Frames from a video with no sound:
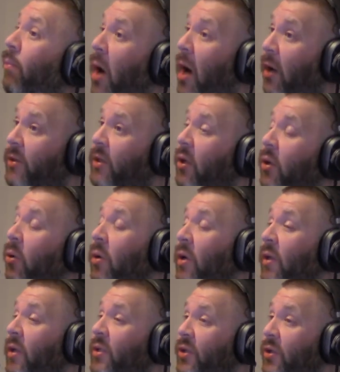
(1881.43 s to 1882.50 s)
Well, according
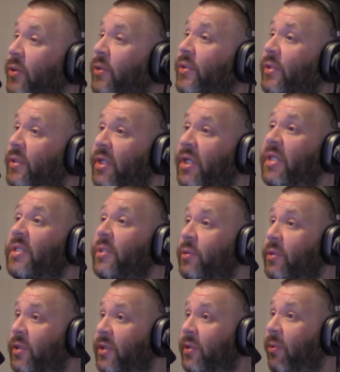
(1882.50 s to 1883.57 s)
to the Jews, Jesus
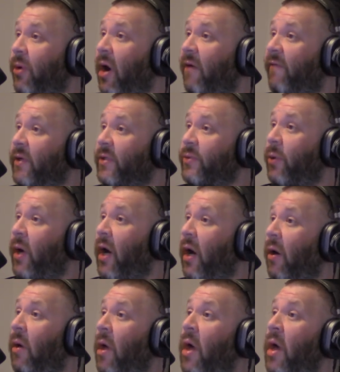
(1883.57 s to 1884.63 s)
was just a prophet correct. as well.
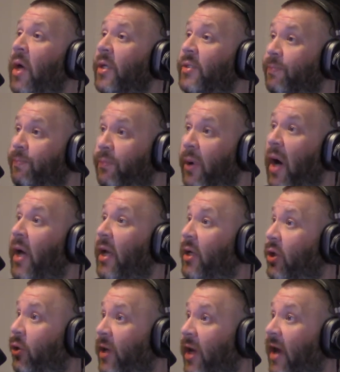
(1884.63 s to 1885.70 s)
Yes,
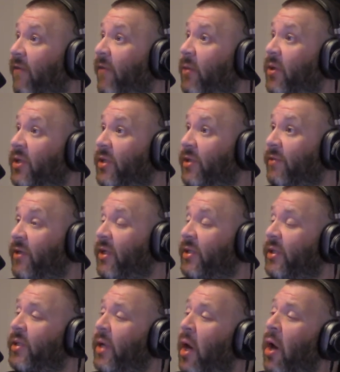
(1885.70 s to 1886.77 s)
but you can have images of
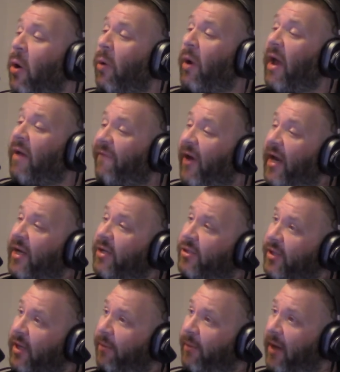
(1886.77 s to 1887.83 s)
Jesus. What I find
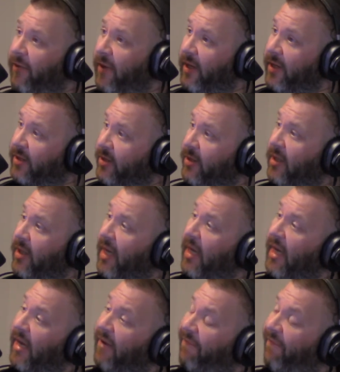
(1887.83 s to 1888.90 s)
interesting about this,
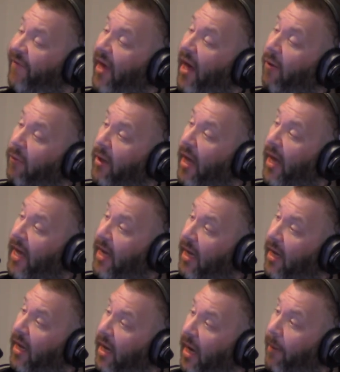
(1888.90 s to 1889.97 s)
it felt
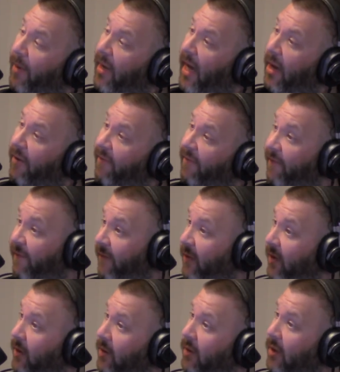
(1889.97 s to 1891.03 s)
like coming out of
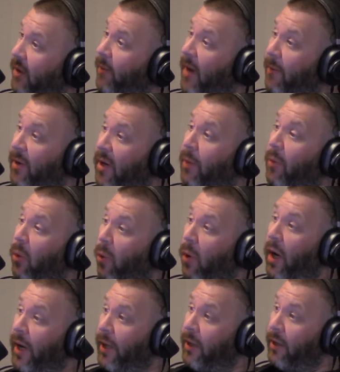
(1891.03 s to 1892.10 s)
commandment number
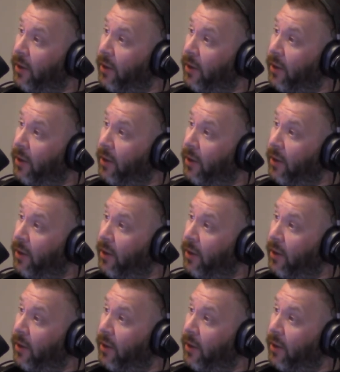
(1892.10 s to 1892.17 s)
one